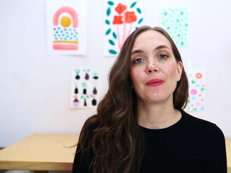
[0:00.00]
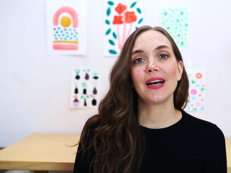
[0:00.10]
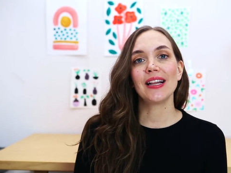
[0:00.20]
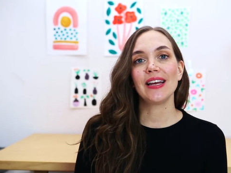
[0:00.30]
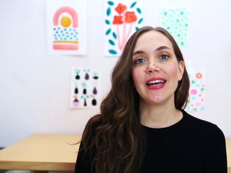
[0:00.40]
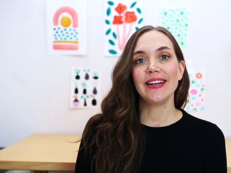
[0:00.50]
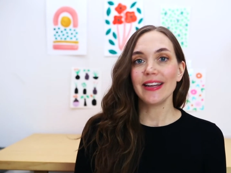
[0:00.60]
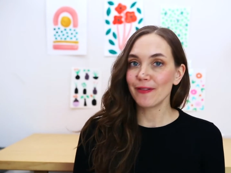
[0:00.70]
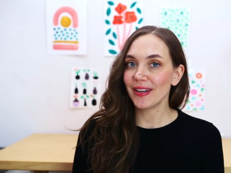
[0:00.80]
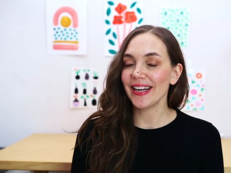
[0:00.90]
Well, it
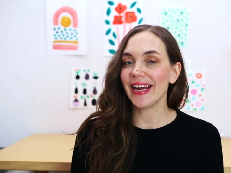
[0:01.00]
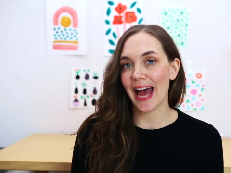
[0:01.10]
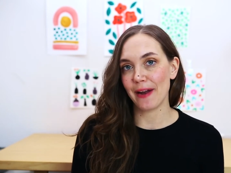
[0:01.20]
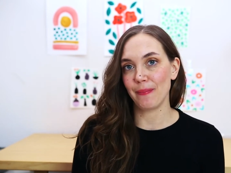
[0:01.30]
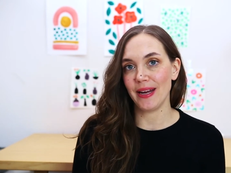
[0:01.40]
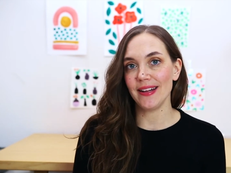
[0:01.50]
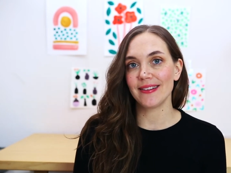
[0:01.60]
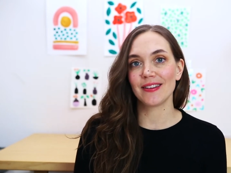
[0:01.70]
definitely can be,